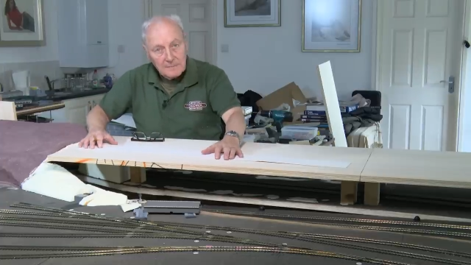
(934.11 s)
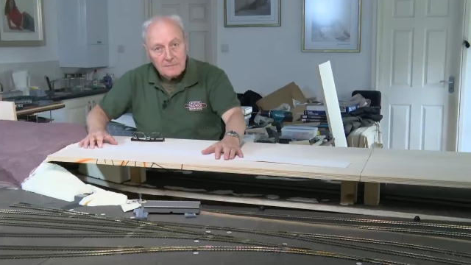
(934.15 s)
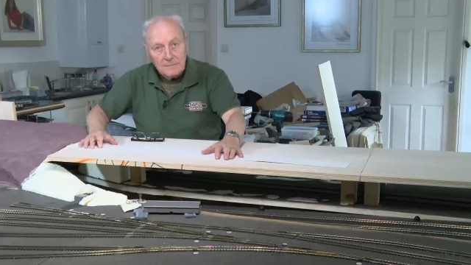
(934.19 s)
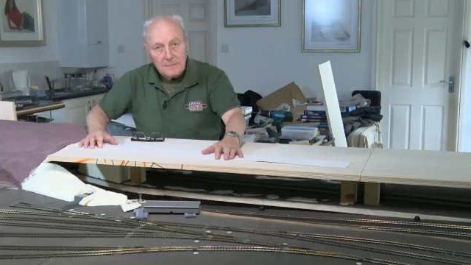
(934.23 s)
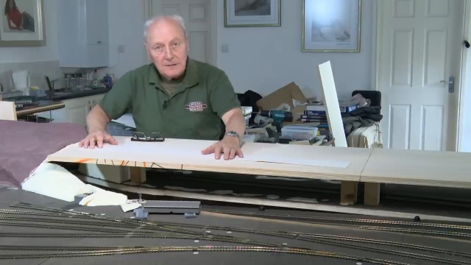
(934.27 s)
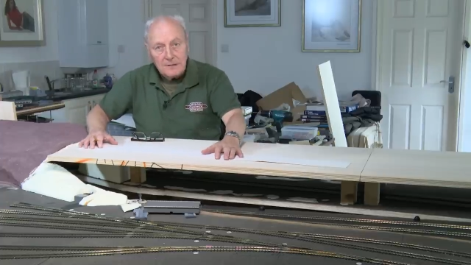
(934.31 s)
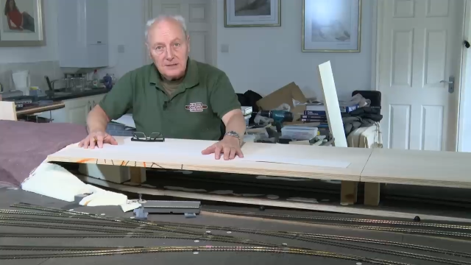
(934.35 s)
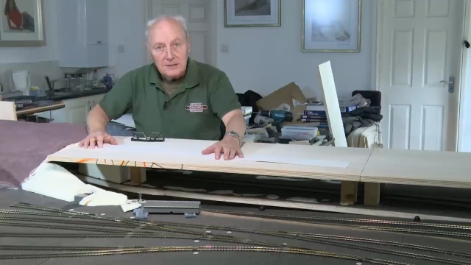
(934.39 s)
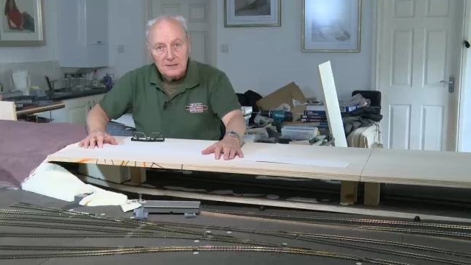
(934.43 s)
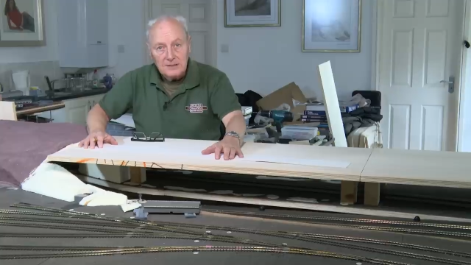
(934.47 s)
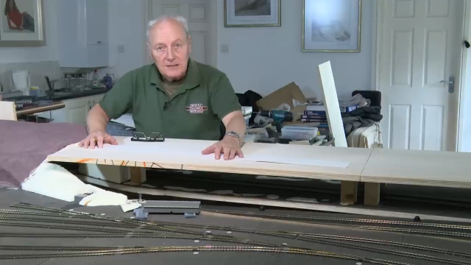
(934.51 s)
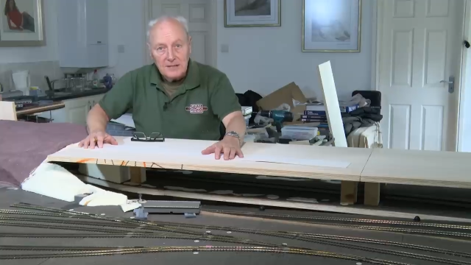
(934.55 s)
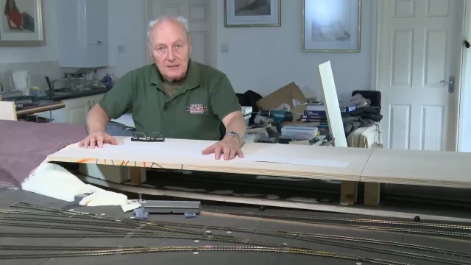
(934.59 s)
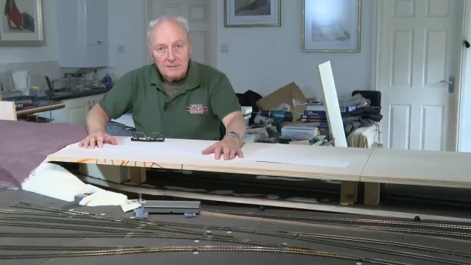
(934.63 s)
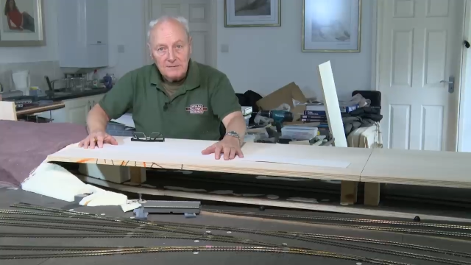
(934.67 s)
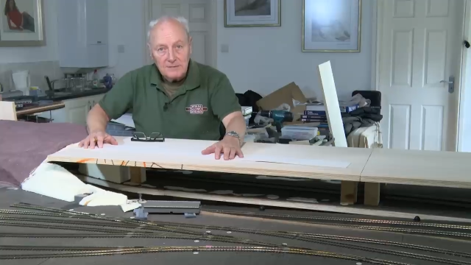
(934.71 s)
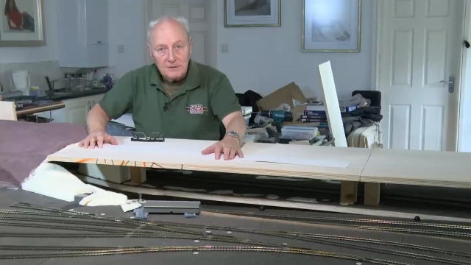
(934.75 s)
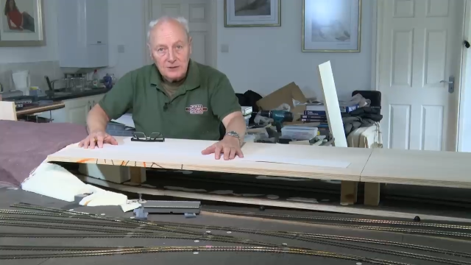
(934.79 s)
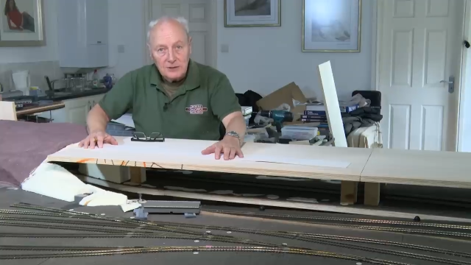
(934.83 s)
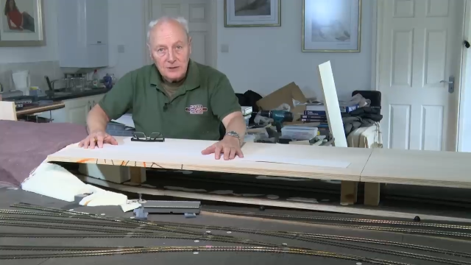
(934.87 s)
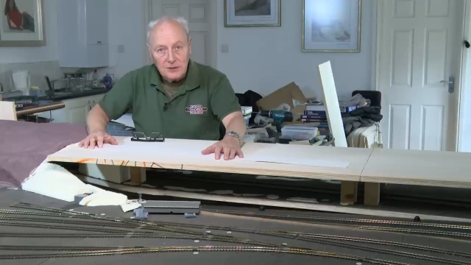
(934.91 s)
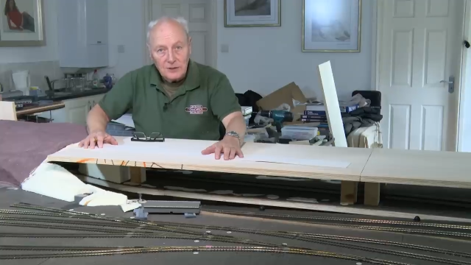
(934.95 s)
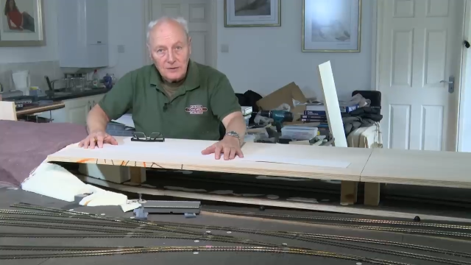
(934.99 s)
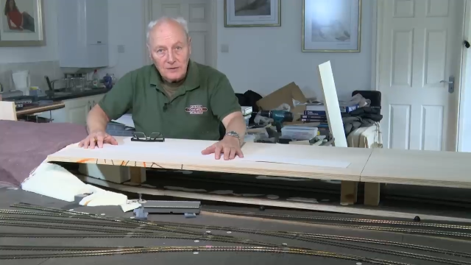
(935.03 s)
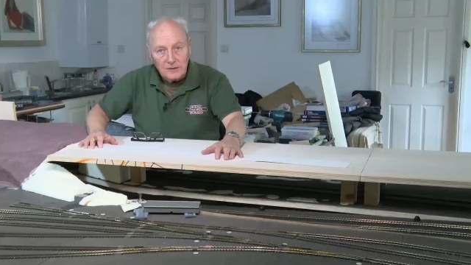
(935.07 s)
better safe than
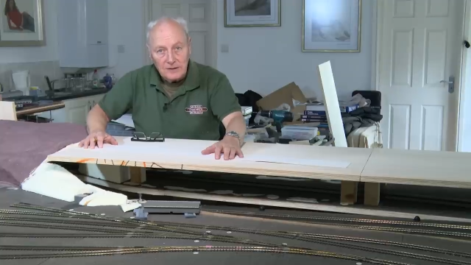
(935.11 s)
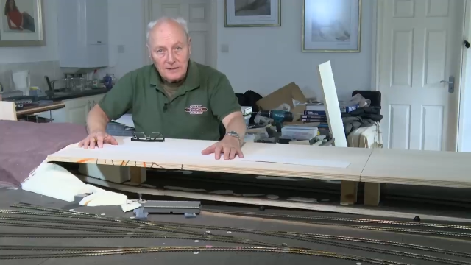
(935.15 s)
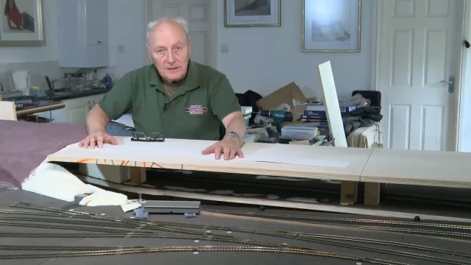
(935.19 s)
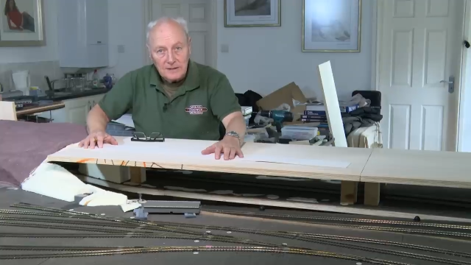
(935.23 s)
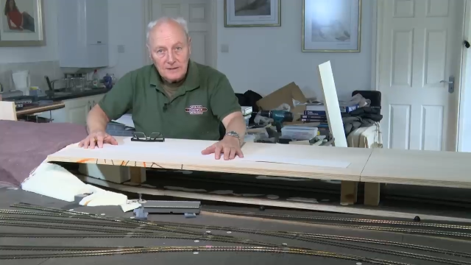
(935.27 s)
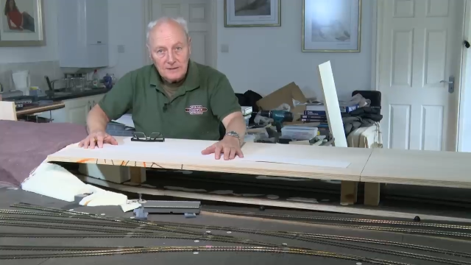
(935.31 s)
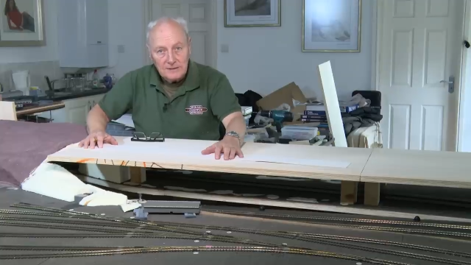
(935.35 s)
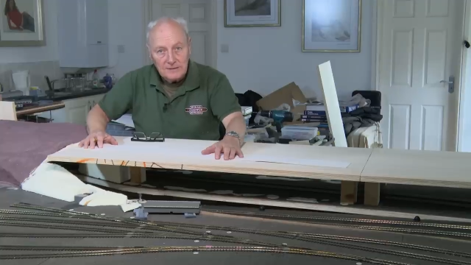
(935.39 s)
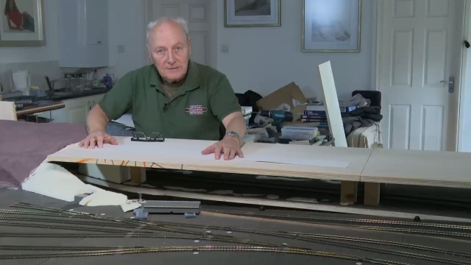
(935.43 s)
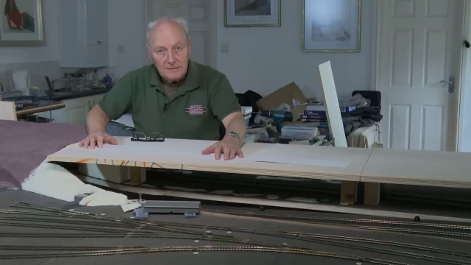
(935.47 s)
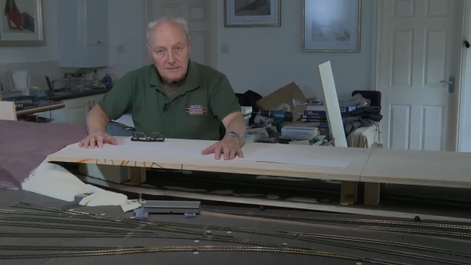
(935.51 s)
sorry.